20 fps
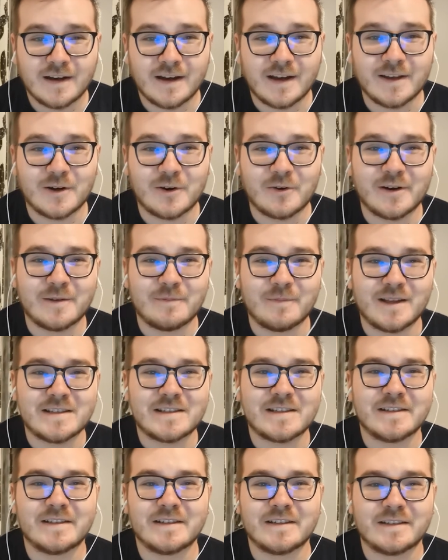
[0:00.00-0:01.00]
I already
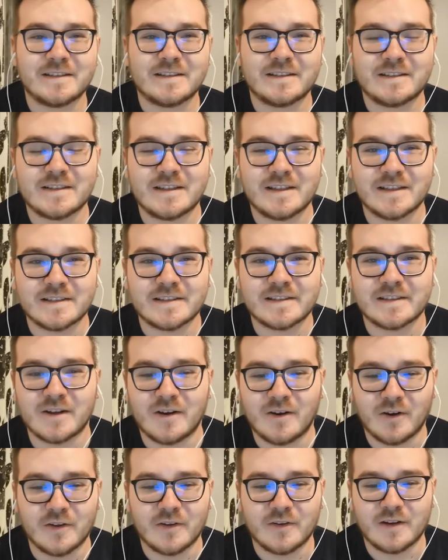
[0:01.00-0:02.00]
mentioned this
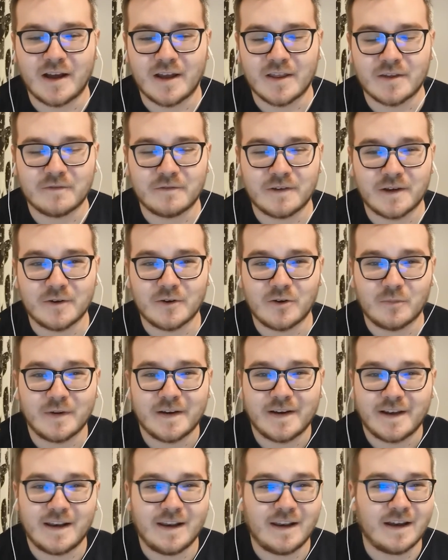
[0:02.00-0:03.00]
on other video,
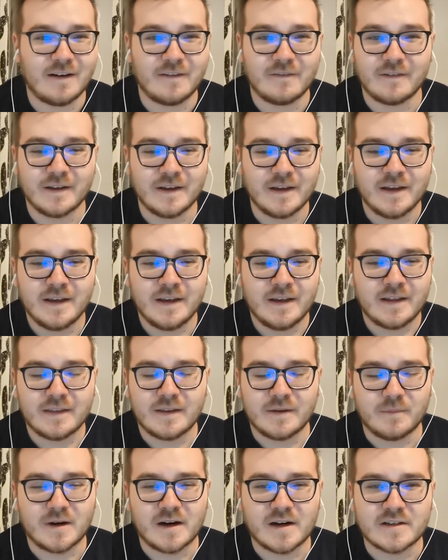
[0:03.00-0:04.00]
but I love
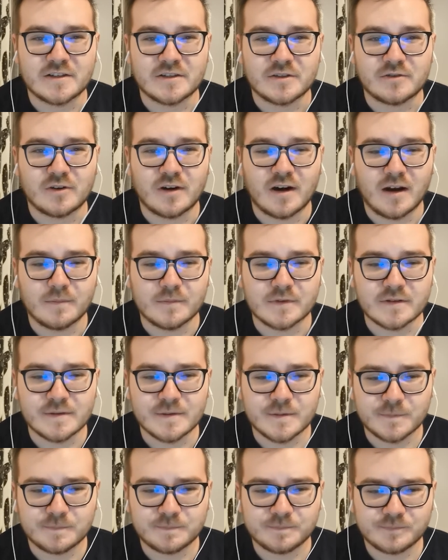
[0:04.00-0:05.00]
the marching
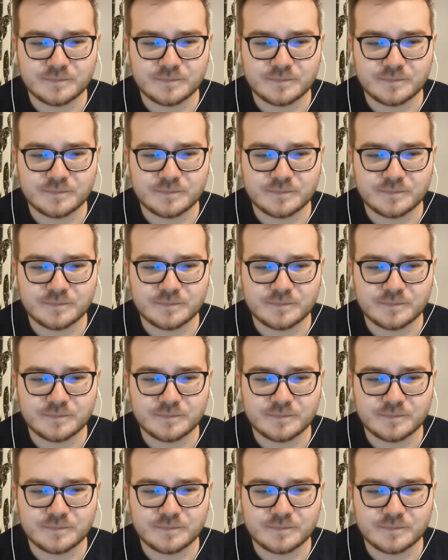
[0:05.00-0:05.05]
drums.